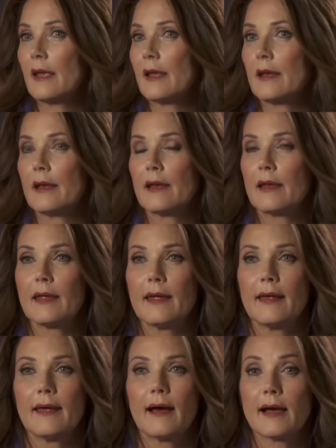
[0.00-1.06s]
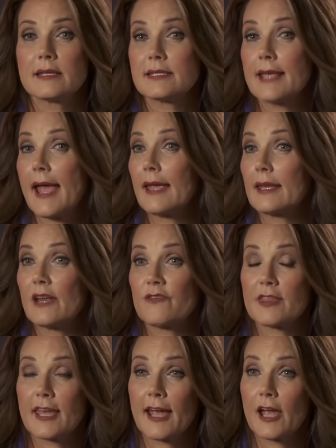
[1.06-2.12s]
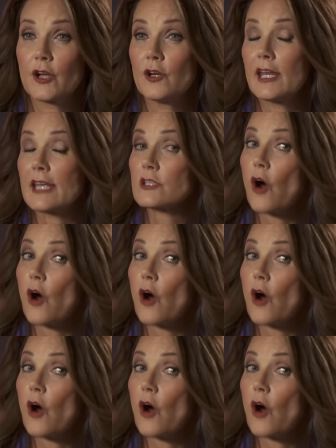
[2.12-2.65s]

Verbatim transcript: by fully immersing herself in the role.